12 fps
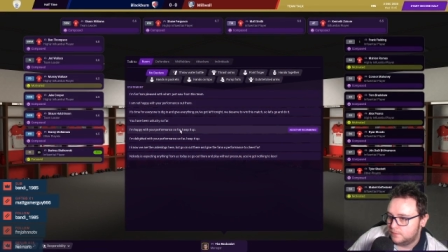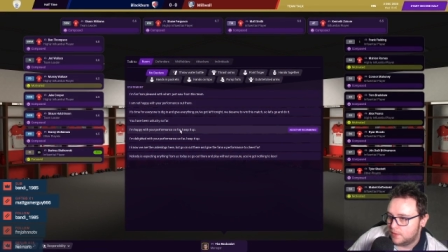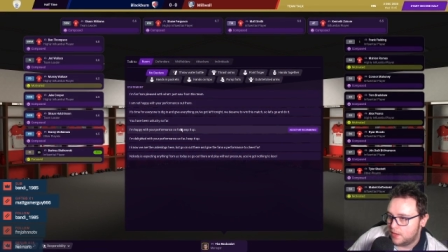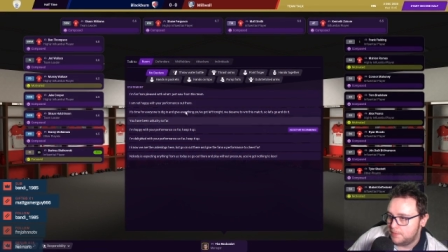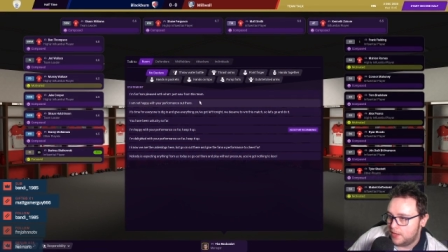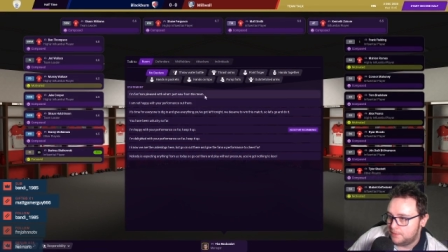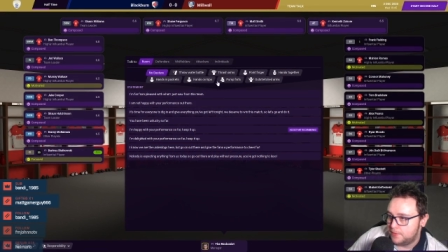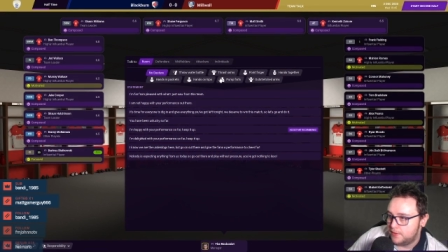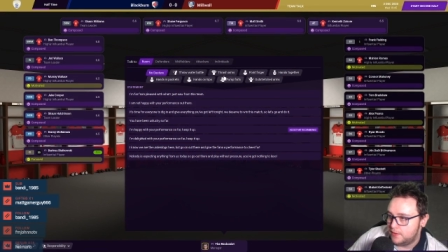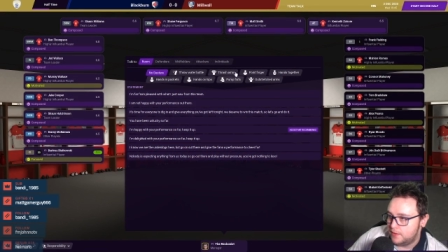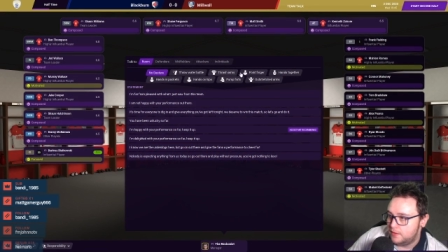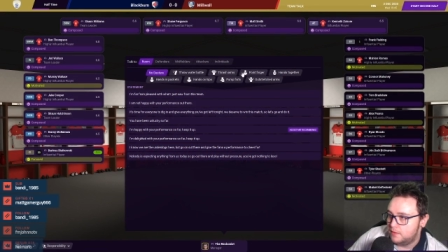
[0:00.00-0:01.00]
I'm
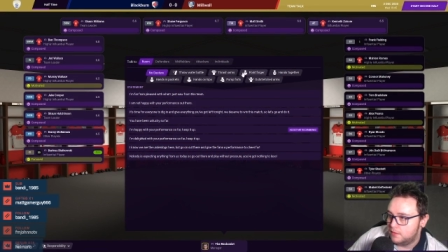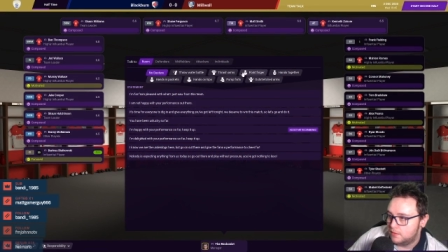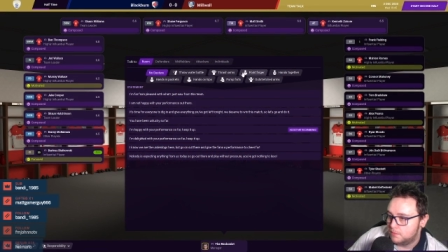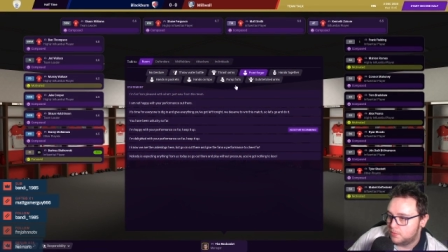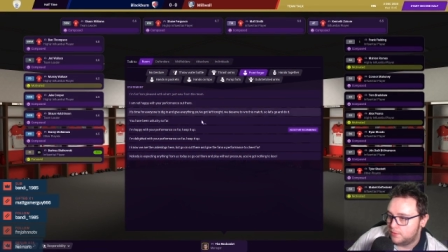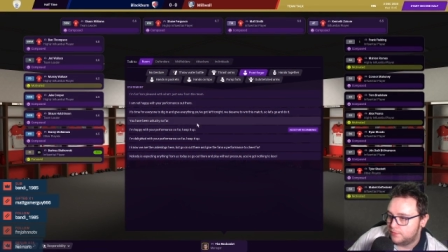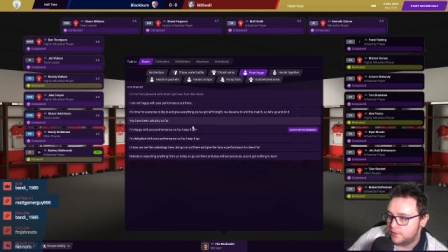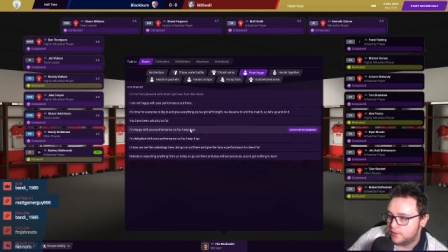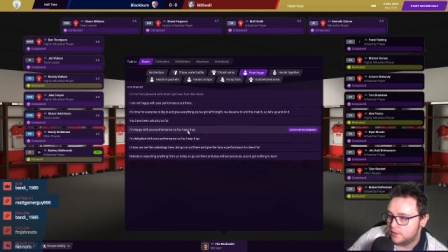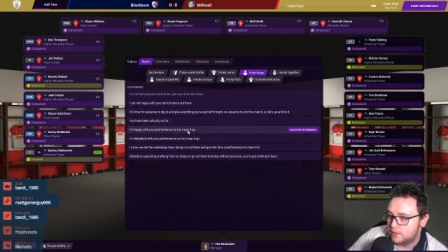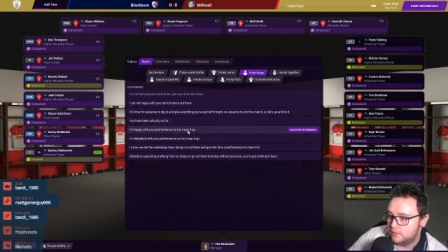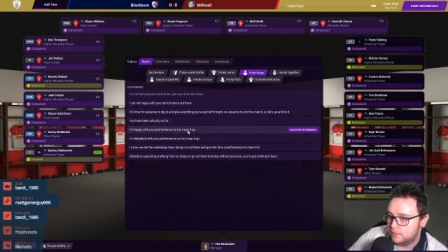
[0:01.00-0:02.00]
happy. Point
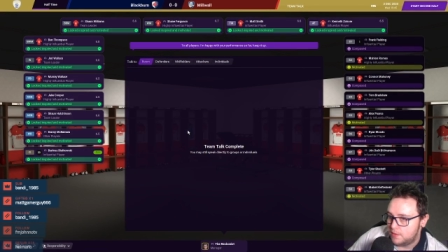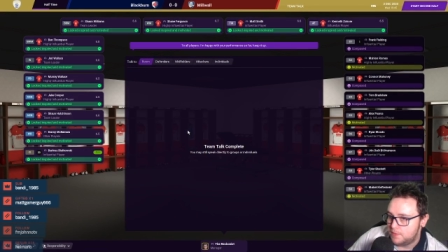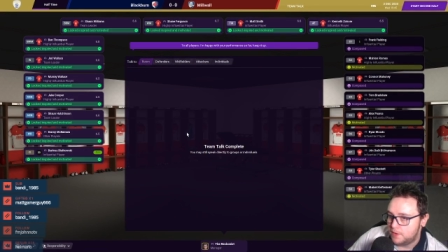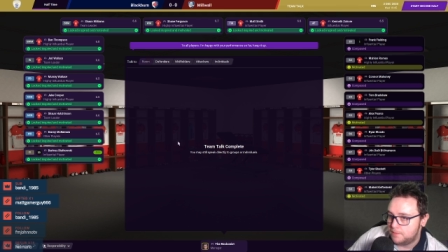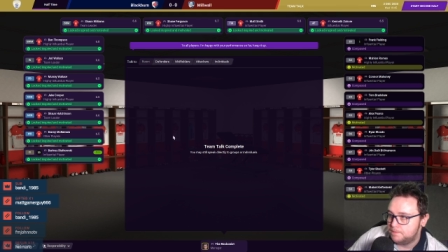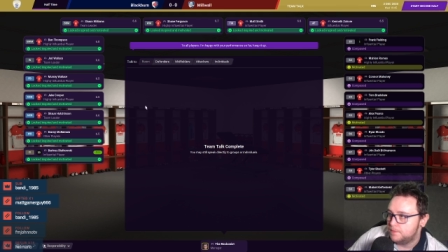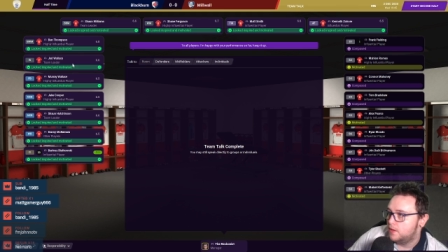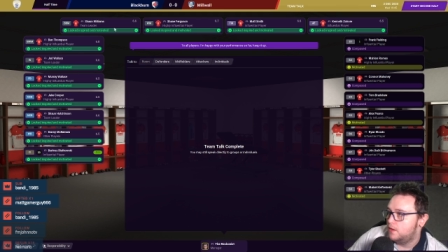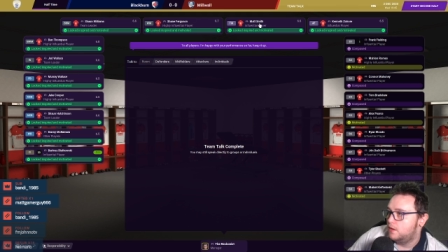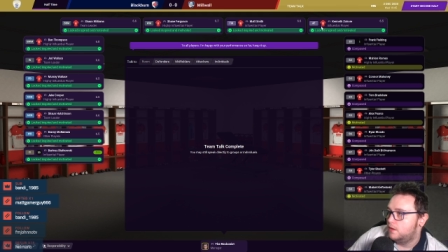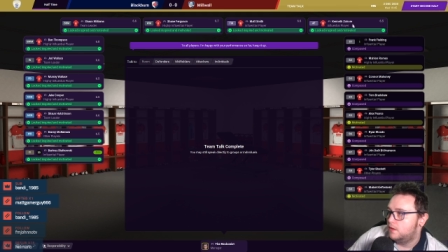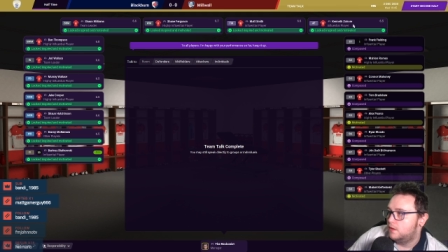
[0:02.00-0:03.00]
finger. Keep it up.
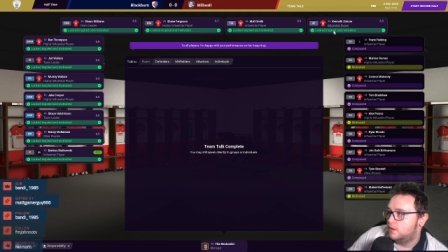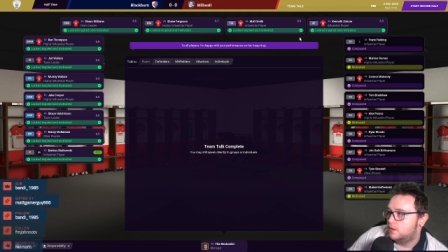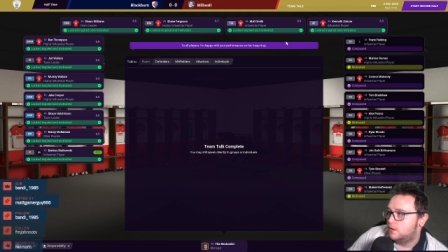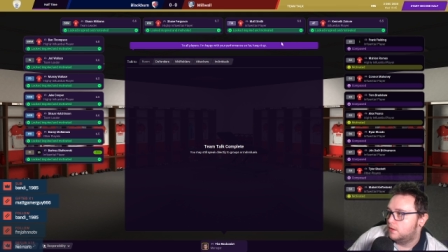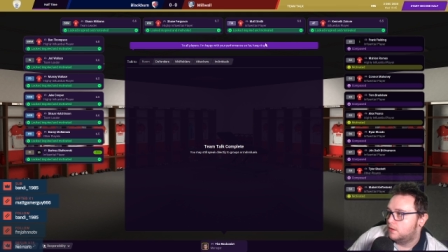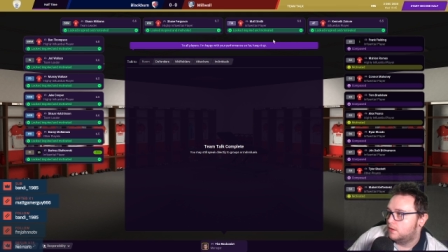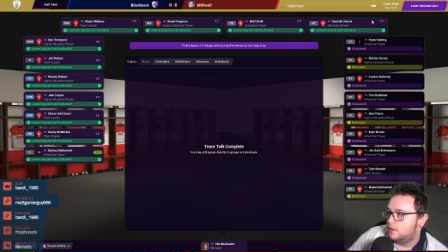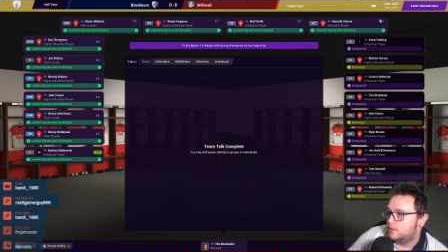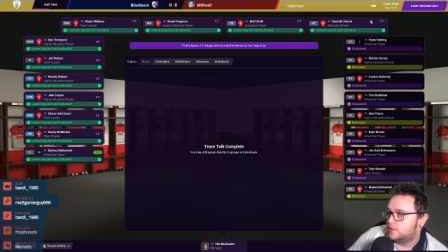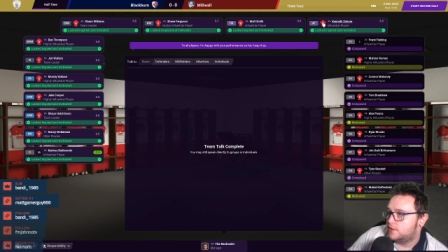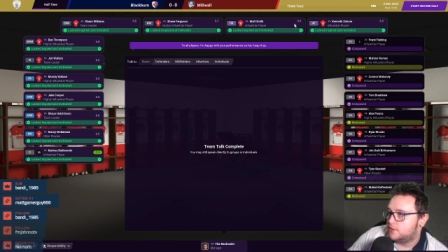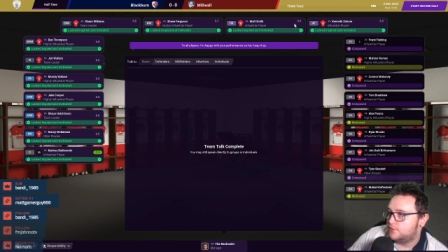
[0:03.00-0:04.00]

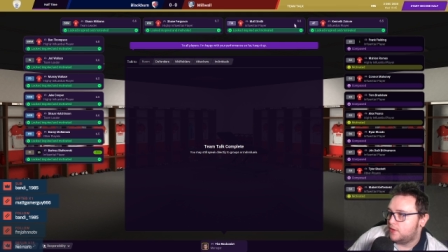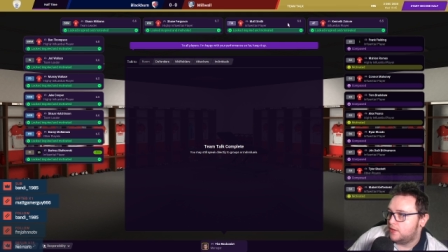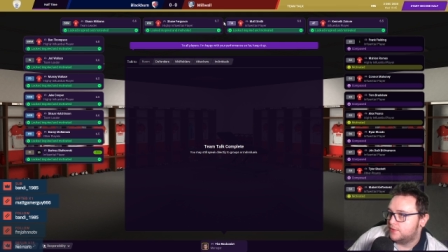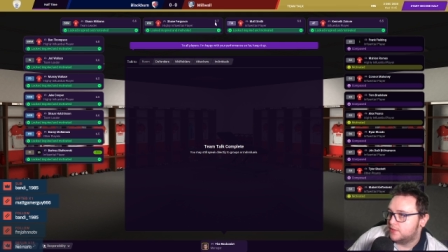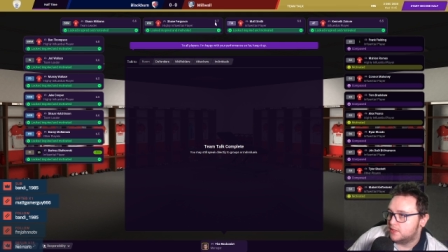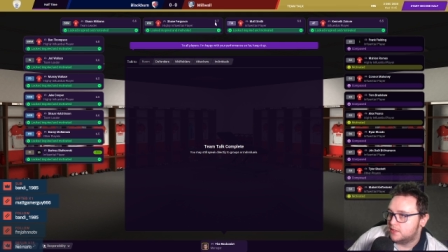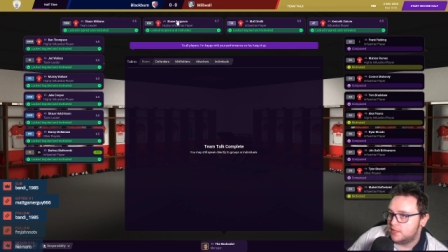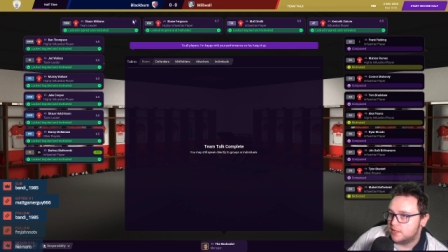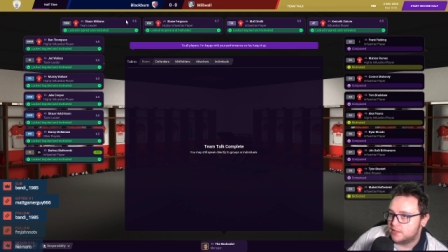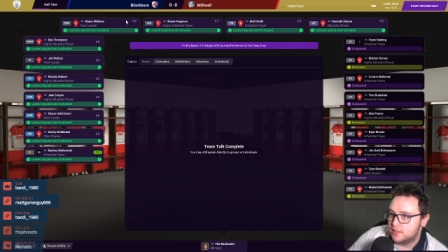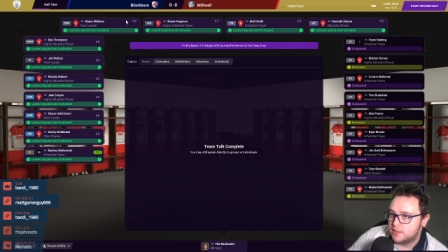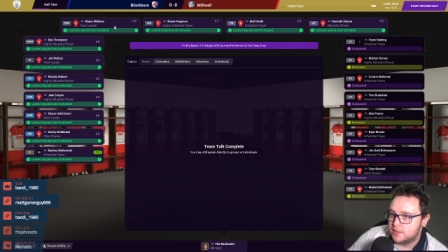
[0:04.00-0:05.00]
Six five, six
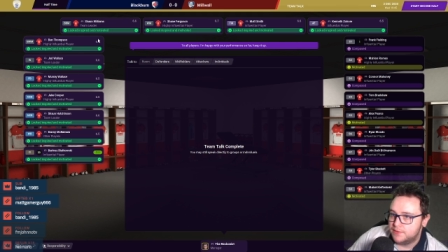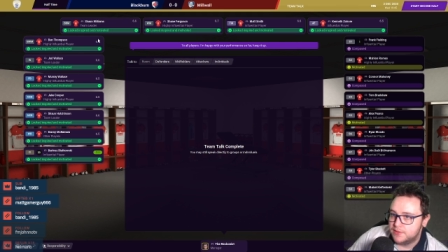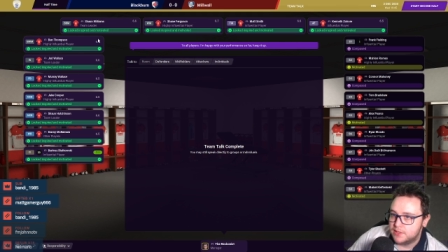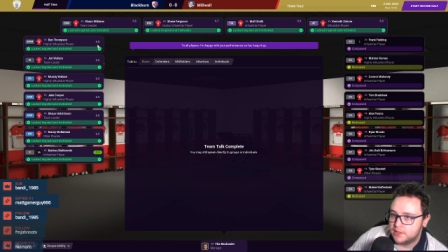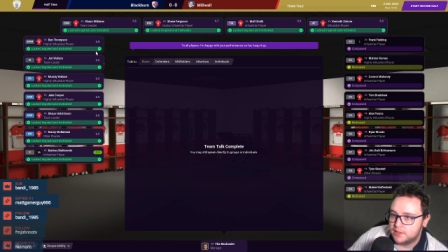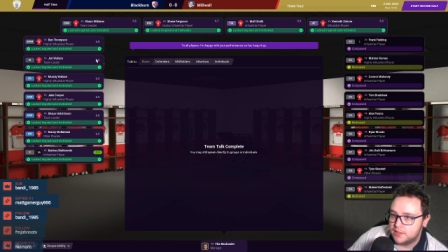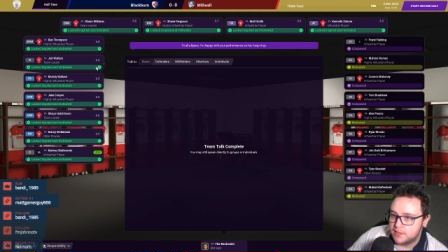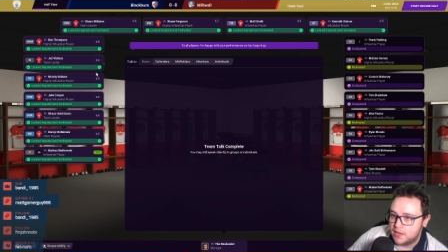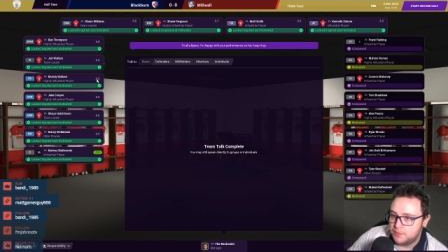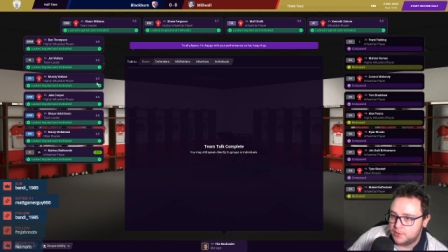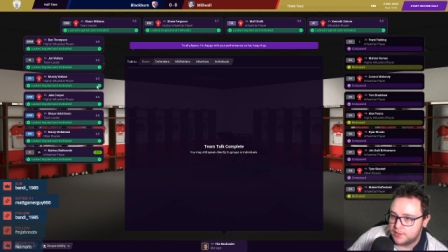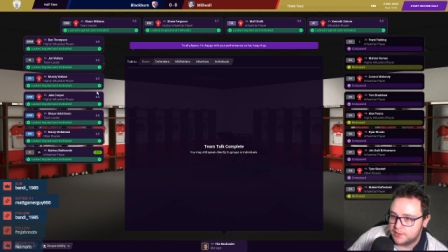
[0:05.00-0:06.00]
six, six seven, six six.
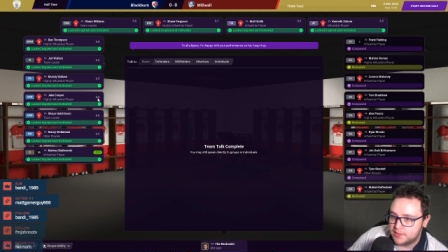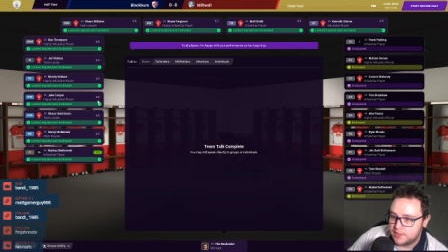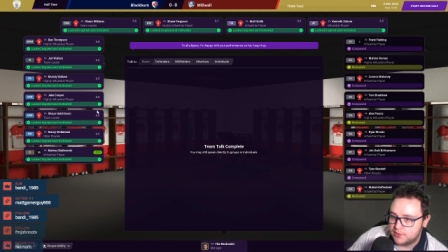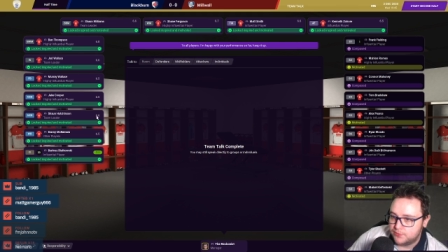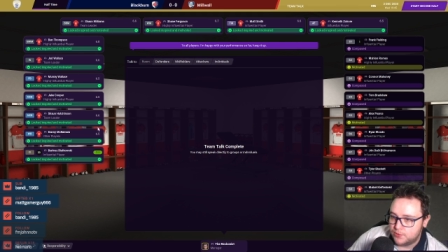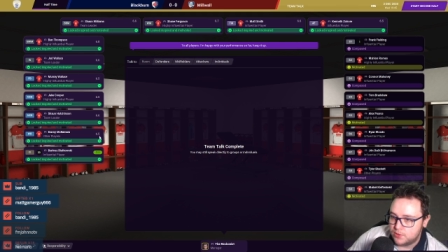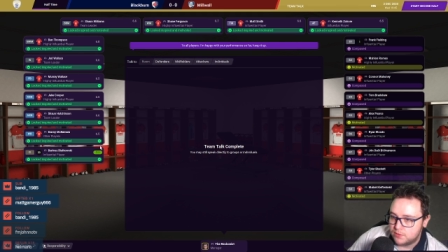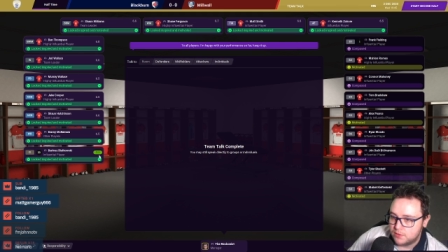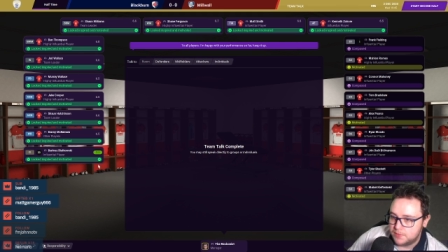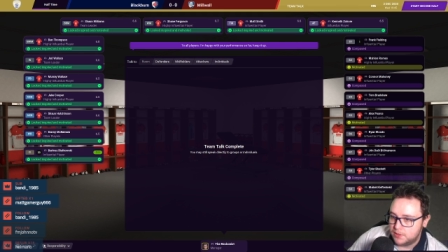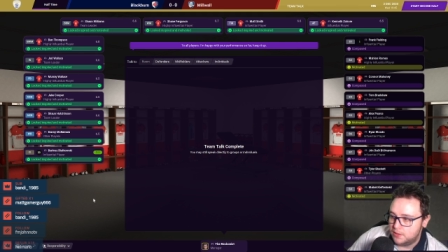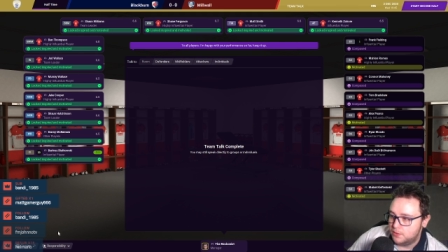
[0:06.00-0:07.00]
Anyone on six four or
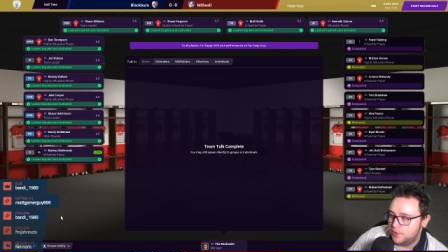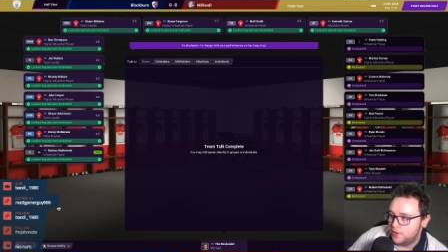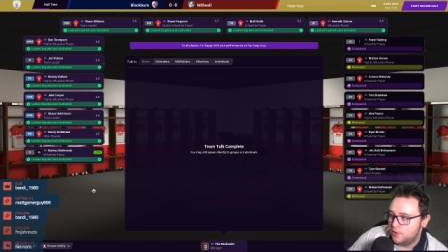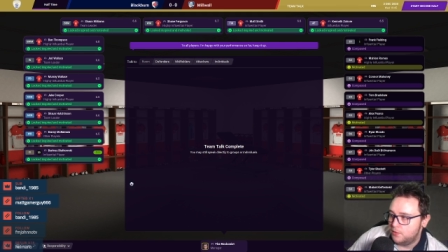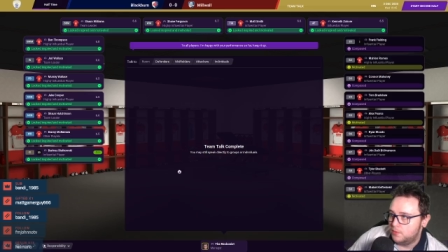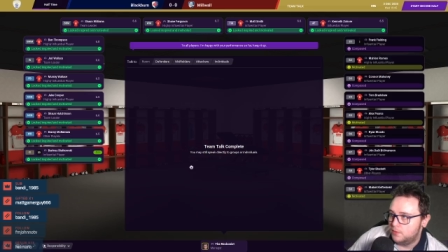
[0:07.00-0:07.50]
below? No.